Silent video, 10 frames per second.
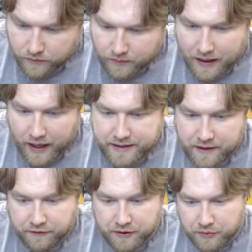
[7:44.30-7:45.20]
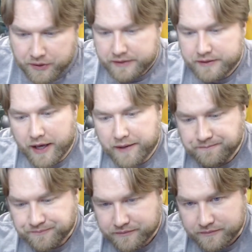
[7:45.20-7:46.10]
I definitely wouldn't
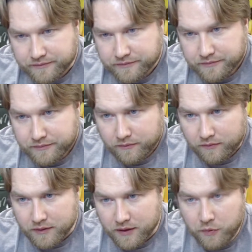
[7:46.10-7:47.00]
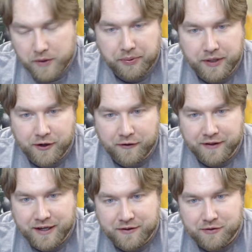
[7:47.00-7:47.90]
put it over
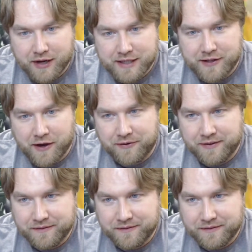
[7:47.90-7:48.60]
there in the red zone.